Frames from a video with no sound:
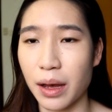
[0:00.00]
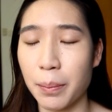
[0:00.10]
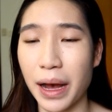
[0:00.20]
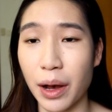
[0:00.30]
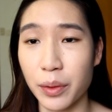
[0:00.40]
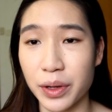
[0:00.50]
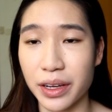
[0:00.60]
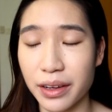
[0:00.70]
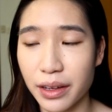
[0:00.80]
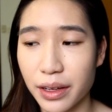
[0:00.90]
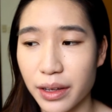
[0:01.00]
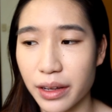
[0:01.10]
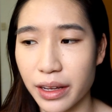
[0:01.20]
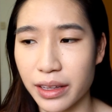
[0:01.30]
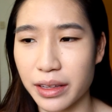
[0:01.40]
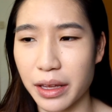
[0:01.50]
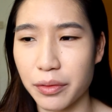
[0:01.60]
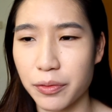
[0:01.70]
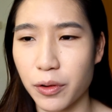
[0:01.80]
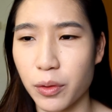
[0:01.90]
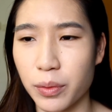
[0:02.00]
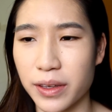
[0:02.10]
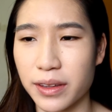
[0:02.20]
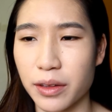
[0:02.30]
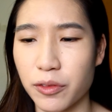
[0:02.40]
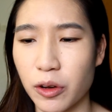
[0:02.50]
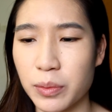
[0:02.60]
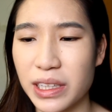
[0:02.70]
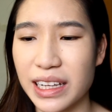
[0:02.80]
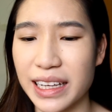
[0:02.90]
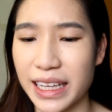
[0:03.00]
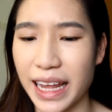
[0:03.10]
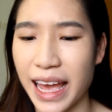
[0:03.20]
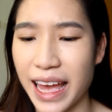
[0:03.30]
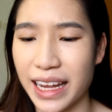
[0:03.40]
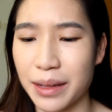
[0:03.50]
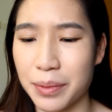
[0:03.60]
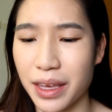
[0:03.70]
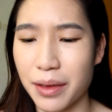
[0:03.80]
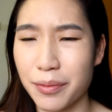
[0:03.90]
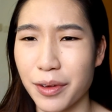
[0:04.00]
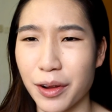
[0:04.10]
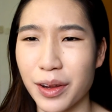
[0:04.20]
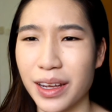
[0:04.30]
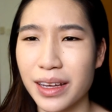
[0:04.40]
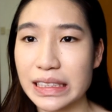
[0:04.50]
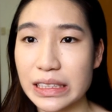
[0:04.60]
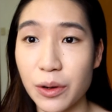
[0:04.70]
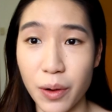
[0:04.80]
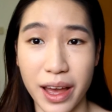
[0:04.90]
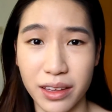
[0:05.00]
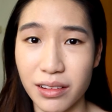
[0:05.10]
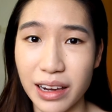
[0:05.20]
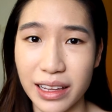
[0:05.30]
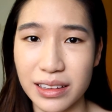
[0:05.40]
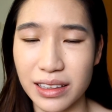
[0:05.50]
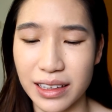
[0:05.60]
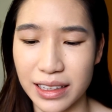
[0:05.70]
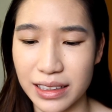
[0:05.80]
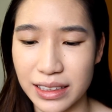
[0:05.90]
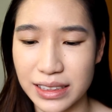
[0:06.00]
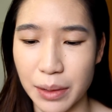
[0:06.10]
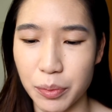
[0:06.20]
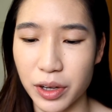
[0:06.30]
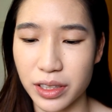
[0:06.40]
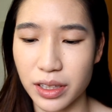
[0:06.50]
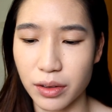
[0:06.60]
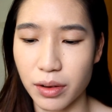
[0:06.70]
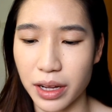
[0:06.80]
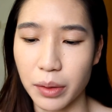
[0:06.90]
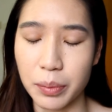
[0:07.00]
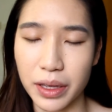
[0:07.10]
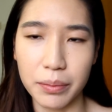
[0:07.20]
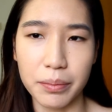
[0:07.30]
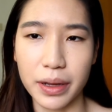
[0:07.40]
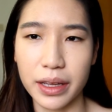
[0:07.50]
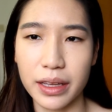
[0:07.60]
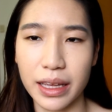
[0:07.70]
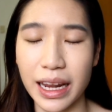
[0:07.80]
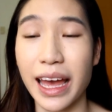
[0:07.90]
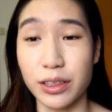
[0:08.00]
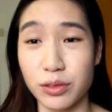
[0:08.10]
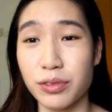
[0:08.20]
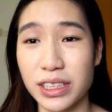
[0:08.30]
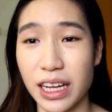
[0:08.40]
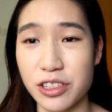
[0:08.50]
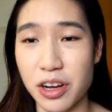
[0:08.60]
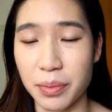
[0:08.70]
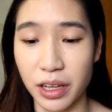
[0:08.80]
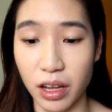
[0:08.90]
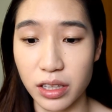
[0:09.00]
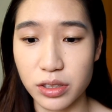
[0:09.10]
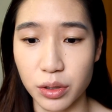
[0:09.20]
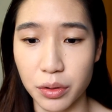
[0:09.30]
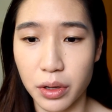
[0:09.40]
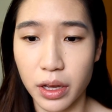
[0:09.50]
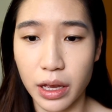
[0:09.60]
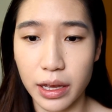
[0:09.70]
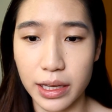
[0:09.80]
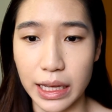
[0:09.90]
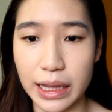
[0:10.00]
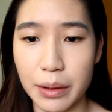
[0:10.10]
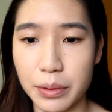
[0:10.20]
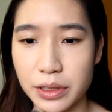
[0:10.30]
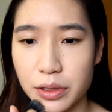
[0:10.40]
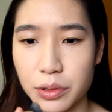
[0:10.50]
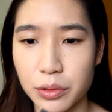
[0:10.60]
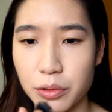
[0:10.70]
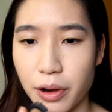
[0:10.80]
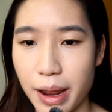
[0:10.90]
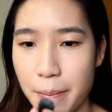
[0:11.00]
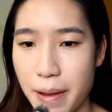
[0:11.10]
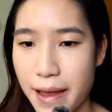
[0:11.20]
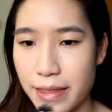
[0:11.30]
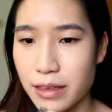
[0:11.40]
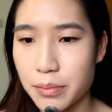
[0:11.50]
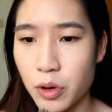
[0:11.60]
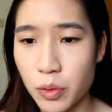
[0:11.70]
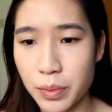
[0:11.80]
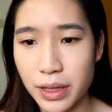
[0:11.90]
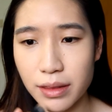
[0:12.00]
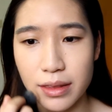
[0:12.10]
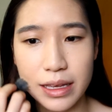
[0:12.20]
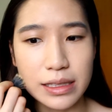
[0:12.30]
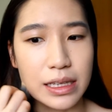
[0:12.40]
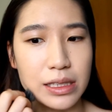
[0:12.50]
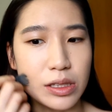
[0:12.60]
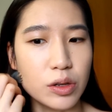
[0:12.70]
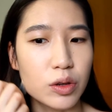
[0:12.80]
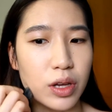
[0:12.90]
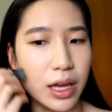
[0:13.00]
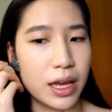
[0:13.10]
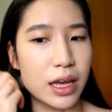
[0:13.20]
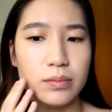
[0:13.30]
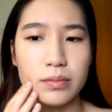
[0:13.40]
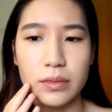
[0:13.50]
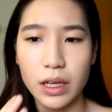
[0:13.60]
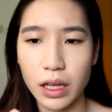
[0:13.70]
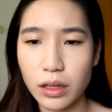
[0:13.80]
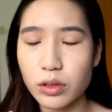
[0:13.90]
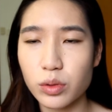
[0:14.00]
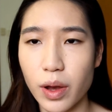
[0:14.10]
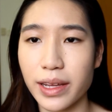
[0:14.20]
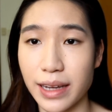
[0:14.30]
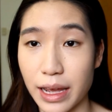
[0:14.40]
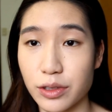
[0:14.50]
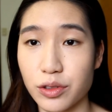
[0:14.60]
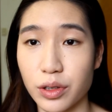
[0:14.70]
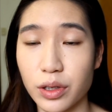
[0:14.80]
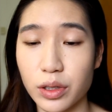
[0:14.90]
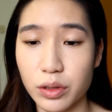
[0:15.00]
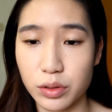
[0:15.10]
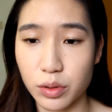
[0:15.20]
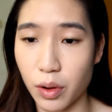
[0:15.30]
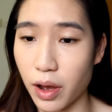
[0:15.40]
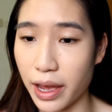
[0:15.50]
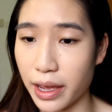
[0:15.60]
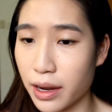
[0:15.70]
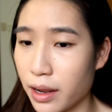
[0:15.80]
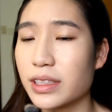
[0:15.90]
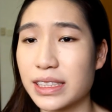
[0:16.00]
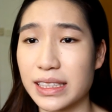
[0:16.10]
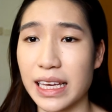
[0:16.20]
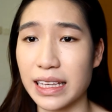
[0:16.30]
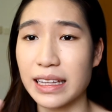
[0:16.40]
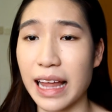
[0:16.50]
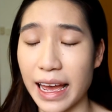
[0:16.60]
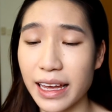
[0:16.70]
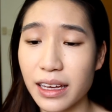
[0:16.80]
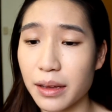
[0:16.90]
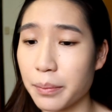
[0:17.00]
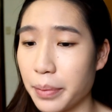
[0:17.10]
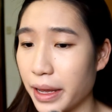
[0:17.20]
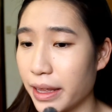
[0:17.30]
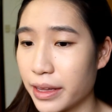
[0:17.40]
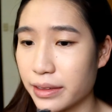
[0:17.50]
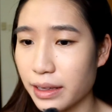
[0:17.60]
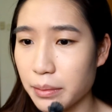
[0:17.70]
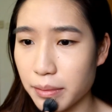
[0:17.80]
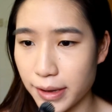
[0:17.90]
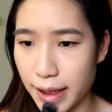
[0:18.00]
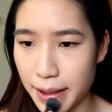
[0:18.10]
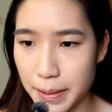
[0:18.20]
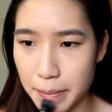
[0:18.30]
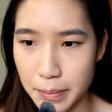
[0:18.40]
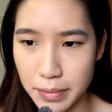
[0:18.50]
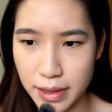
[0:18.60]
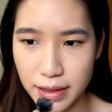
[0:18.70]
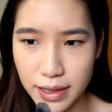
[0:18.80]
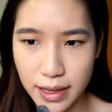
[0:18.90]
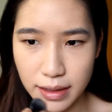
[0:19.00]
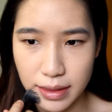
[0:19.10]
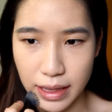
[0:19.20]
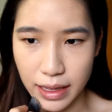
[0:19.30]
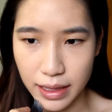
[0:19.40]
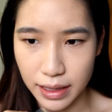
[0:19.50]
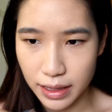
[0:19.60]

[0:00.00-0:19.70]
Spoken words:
a powder, and therefore with the formula it had, it became very coagulated and it separated quite a bit, and I had to retouch up a lot, so yeah, that wasn't too great. But at the moment this is it looks quite natural, looks quite skin-like, but at the same time I'm thinking that